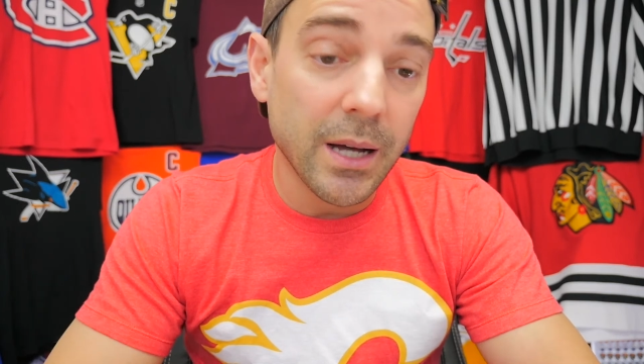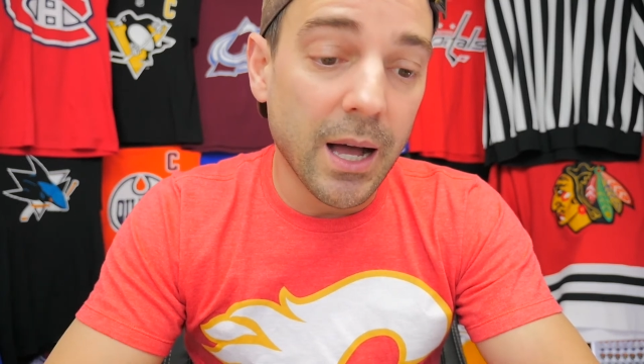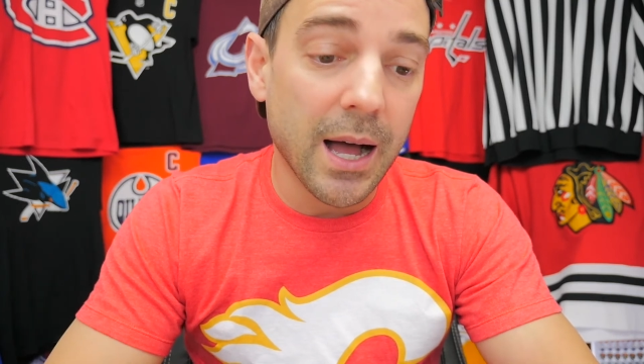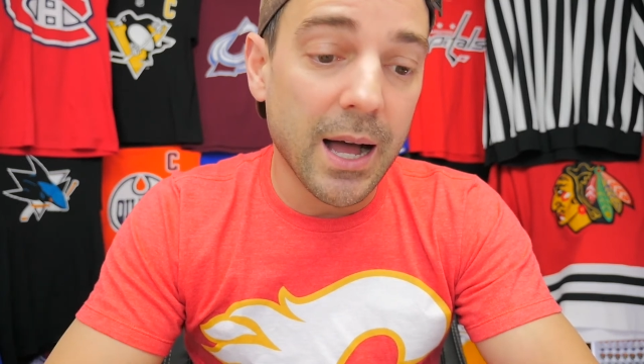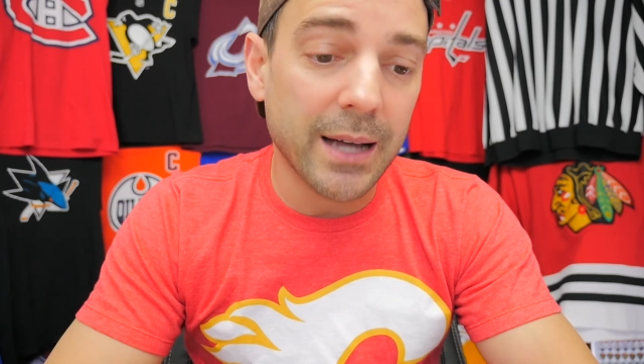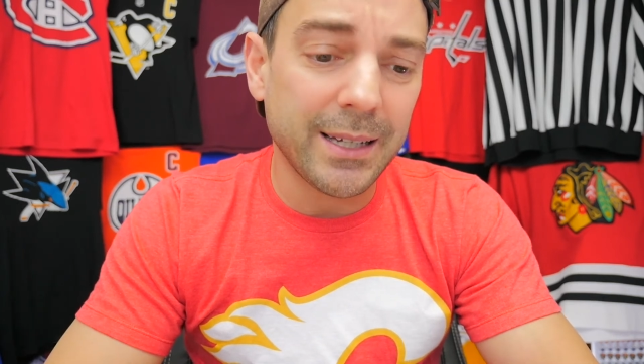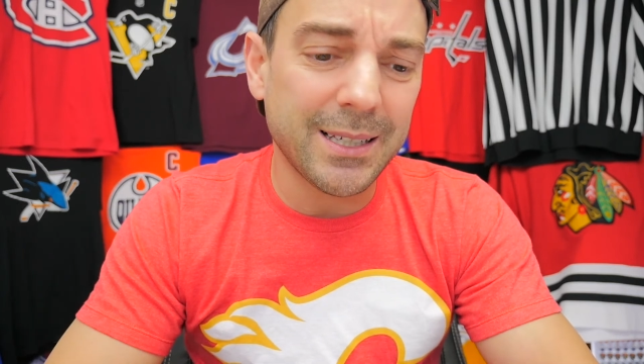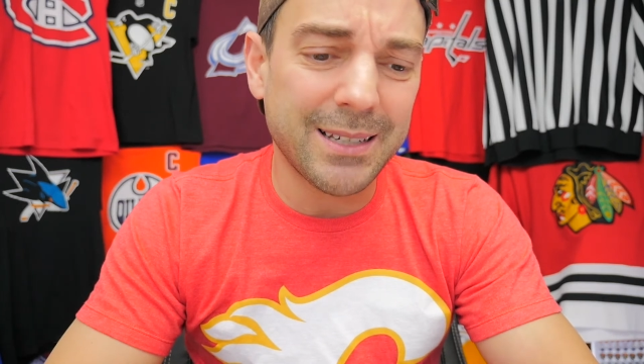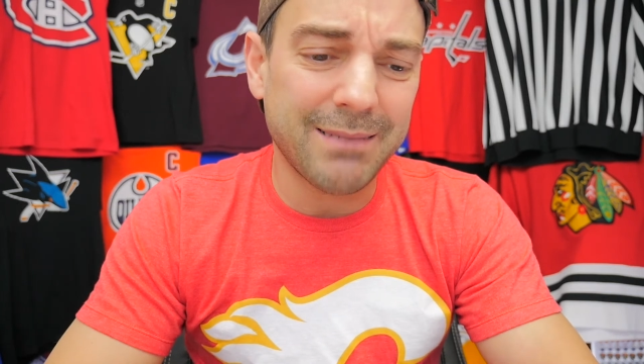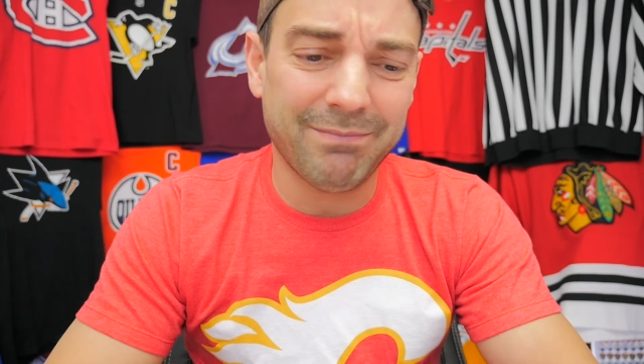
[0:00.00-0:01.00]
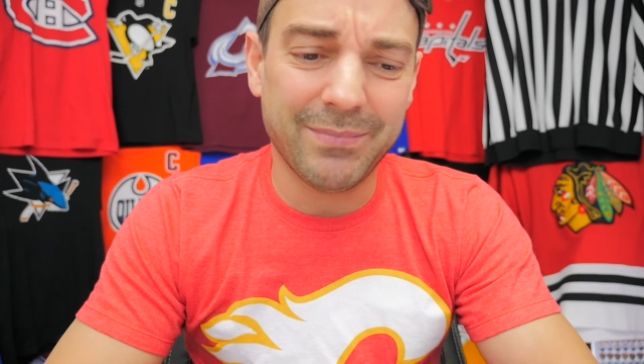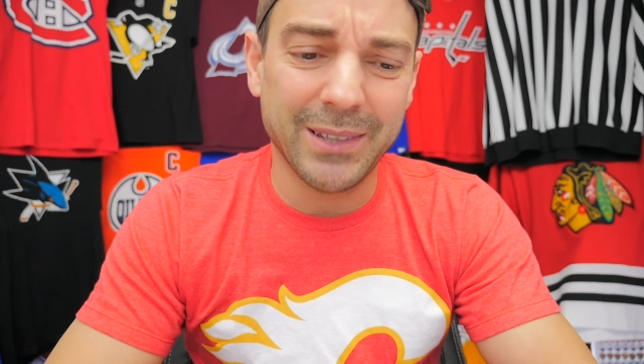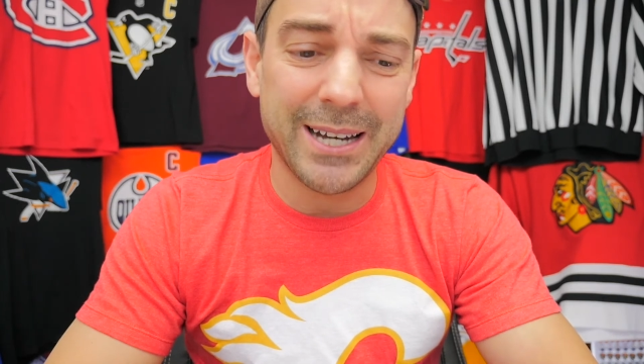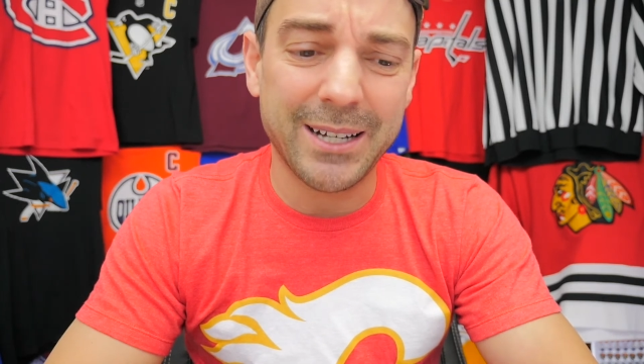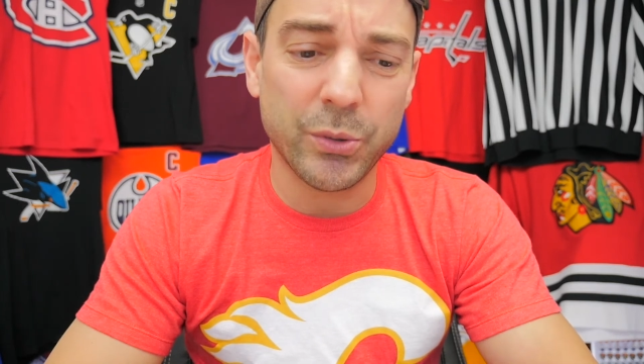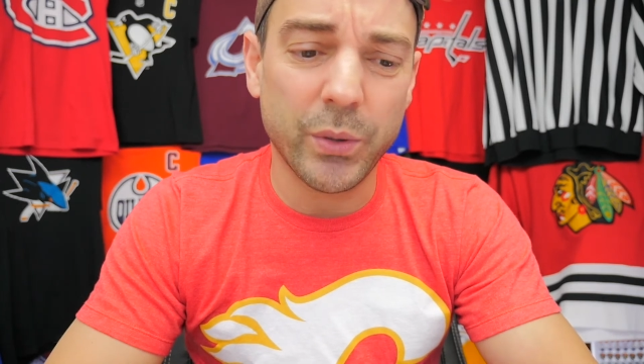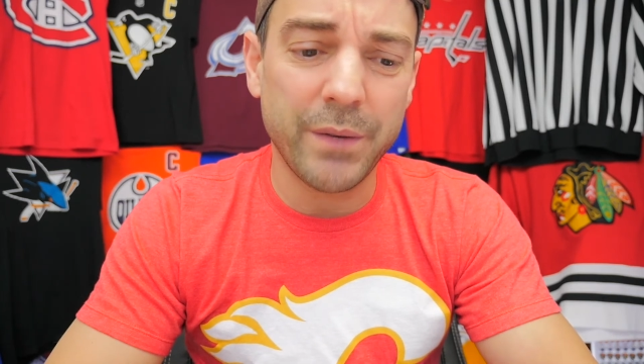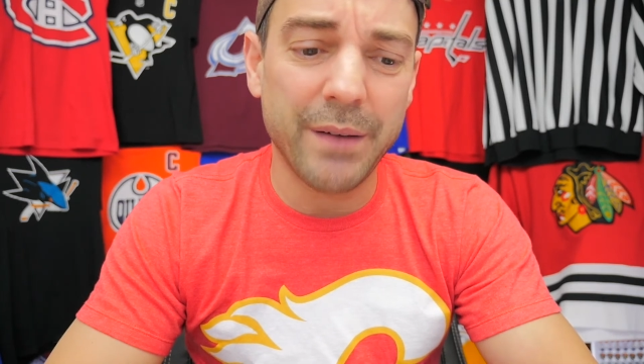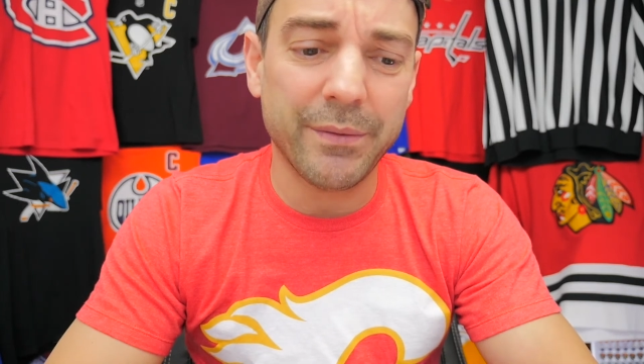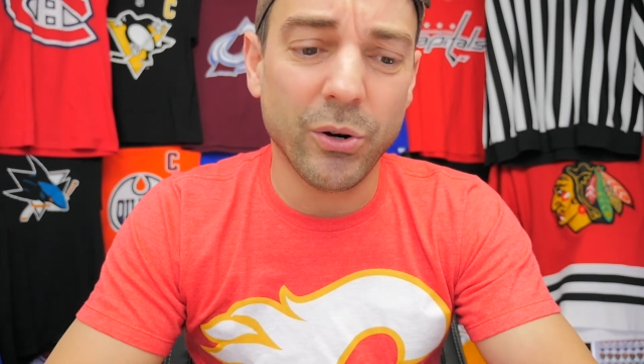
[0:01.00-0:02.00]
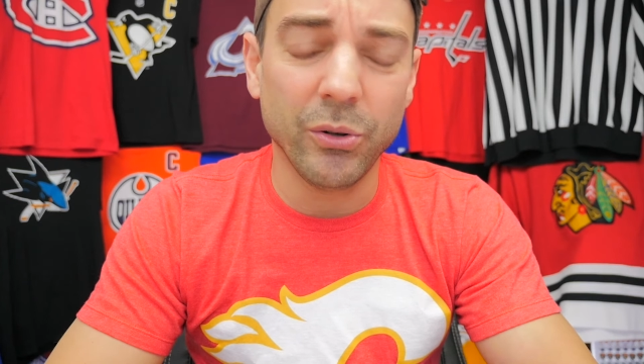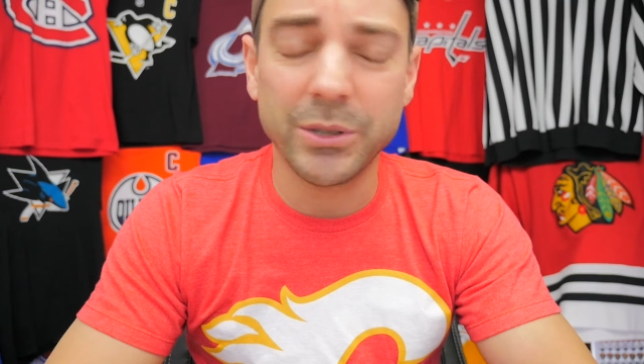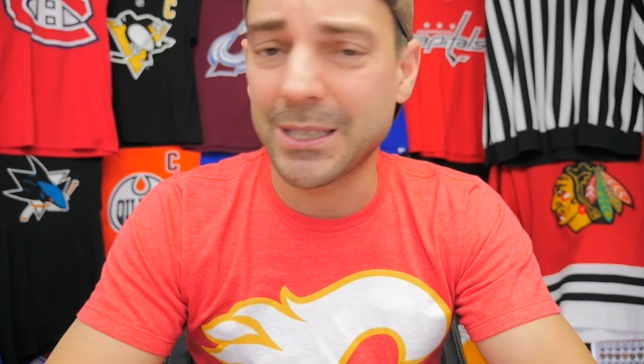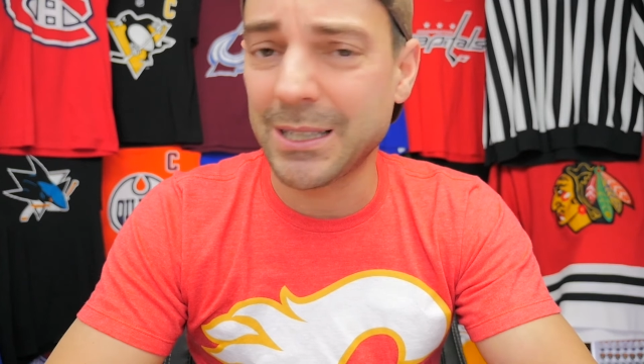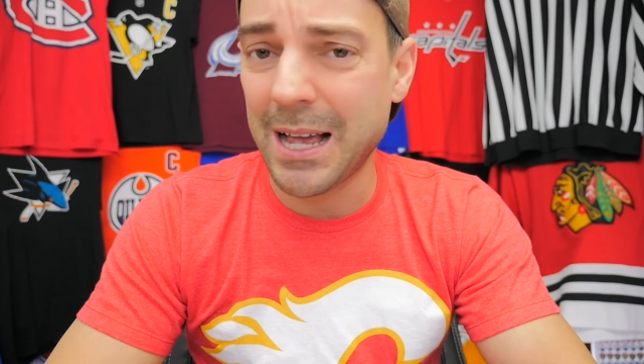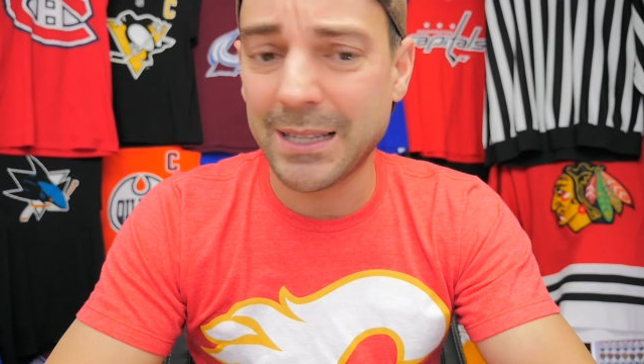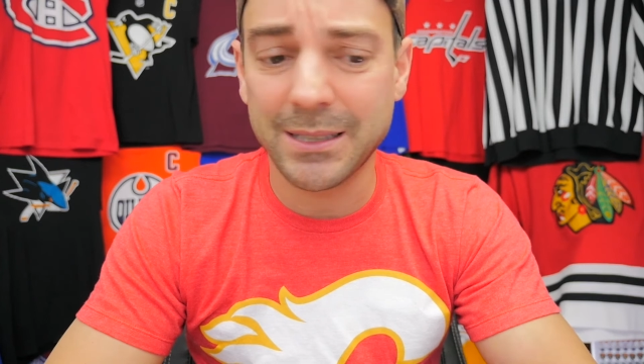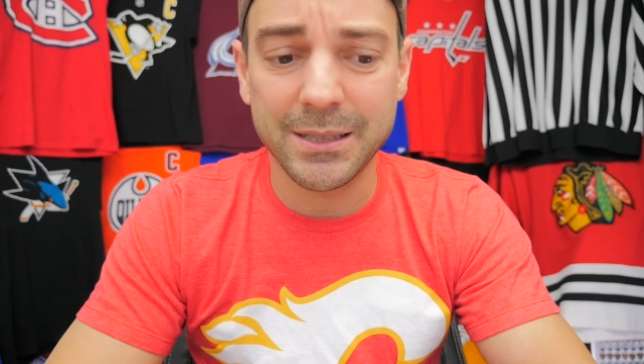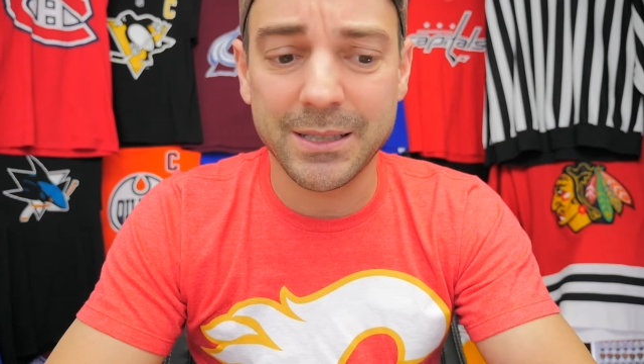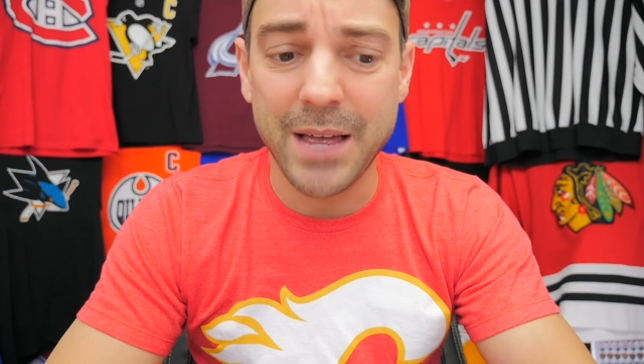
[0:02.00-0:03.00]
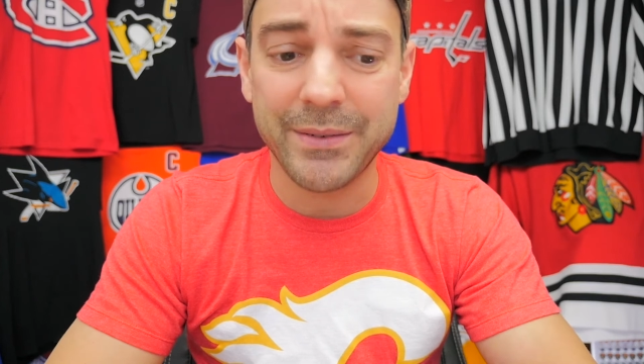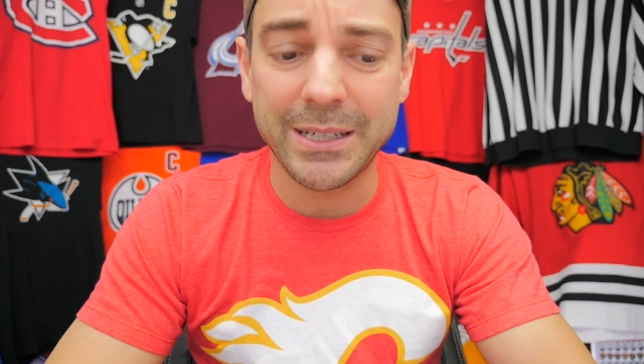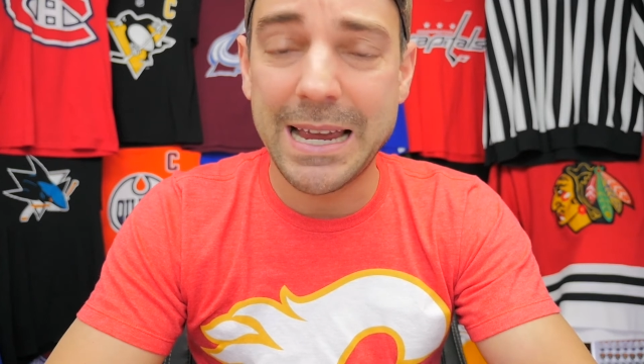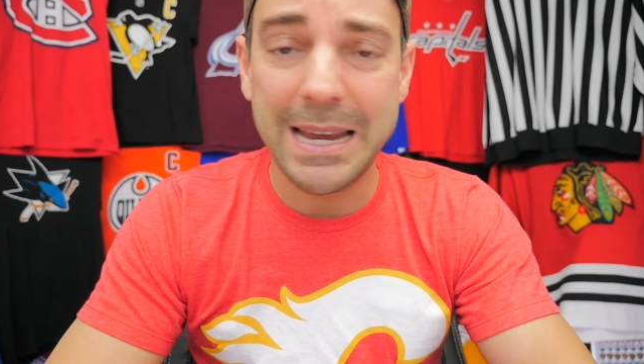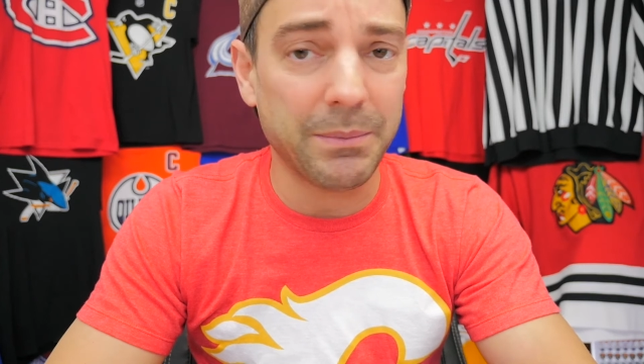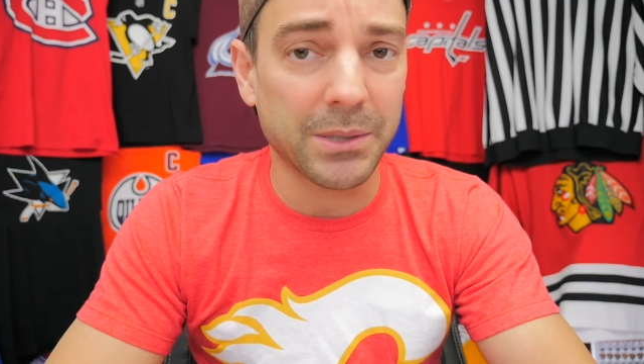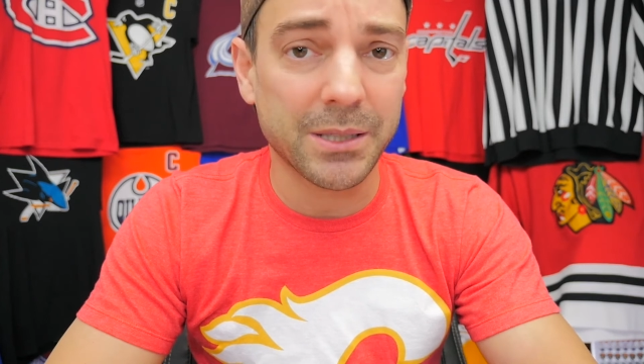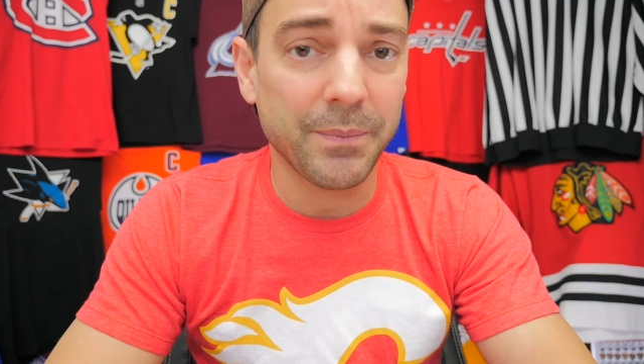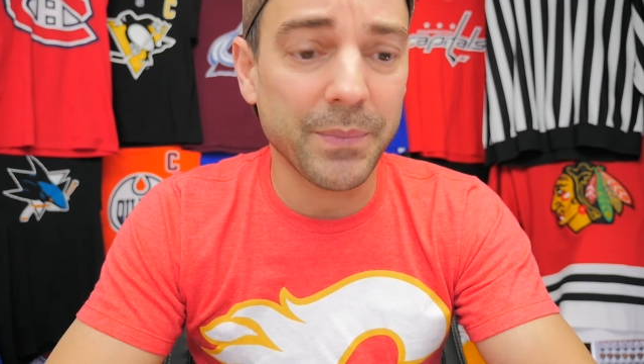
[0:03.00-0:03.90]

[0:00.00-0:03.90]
Uh, he's let in twenty-five goals in his last seven games